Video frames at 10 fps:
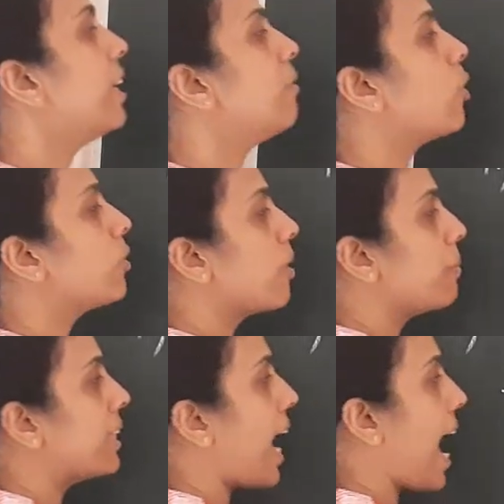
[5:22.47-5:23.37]
Then what will
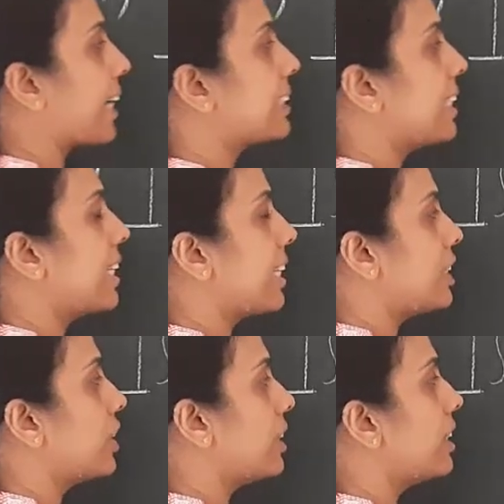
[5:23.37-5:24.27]
be the
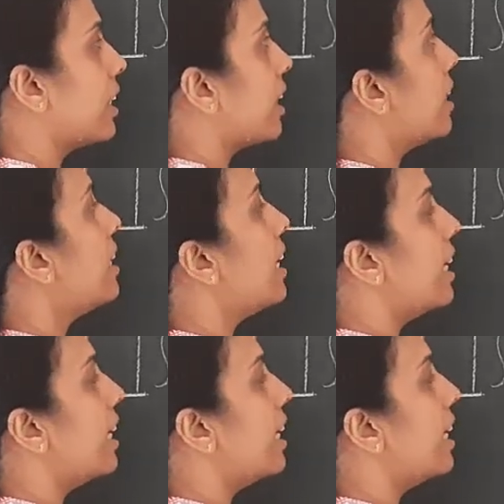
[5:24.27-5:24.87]
acceleration here?